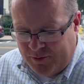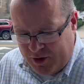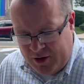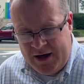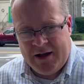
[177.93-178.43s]

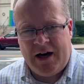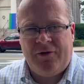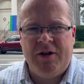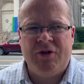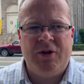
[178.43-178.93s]
building, a lot of
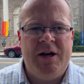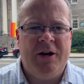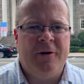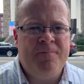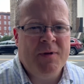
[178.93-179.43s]
history
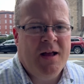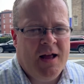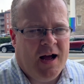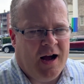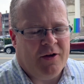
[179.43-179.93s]
here.
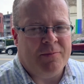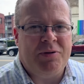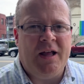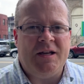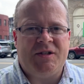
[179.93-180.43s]
The
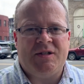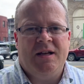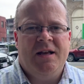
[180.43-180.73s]
place,